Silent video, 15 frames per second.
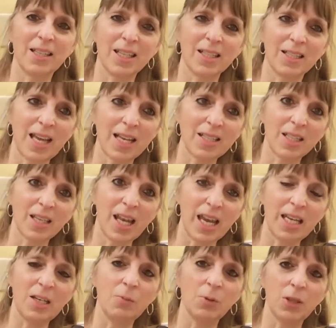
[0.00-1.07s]
that's the
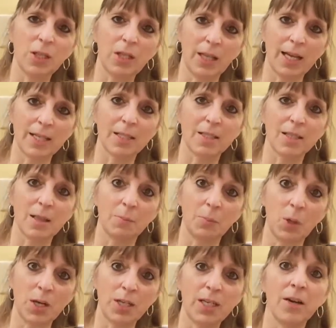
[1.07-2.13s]
Katie with the glasses and the
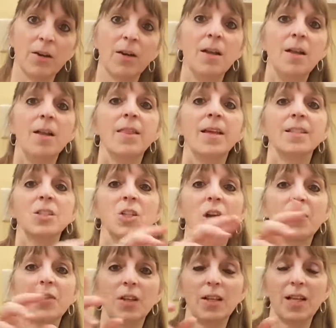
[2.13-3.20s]
blonde hair. That's
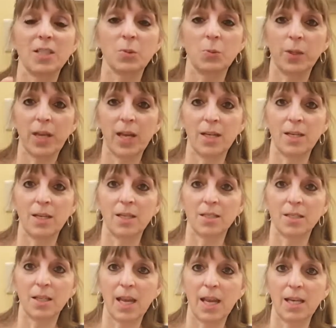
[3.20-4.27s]
not the class where Katie
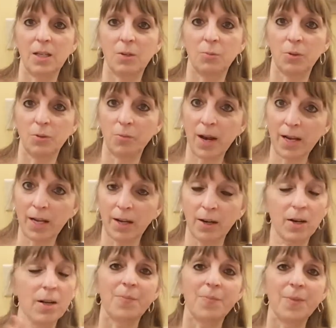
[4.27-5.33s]
is the Katie with red
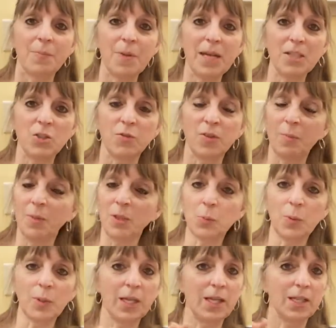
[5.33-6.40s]
hair, because you've got
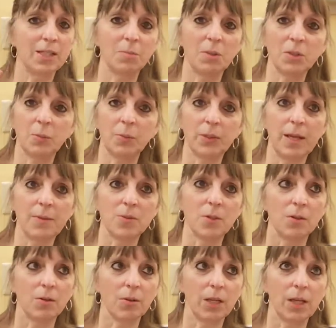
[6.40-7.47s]
multiple kids and multiple names
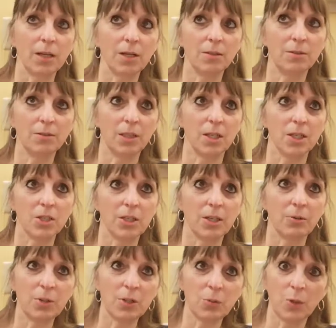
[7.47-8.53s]
and you're thinking, oh gosh,
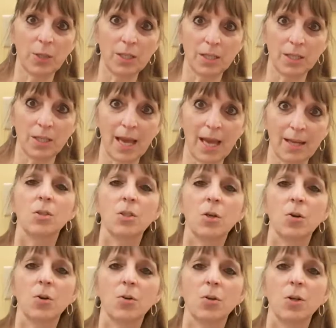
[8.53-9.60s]
now which one is that?
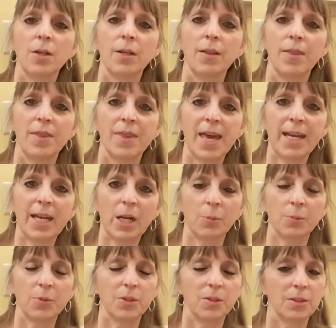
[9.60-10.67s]
So that
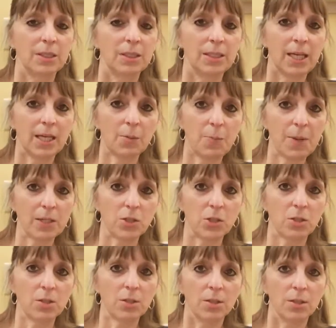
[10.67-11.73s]
helps. Take a picture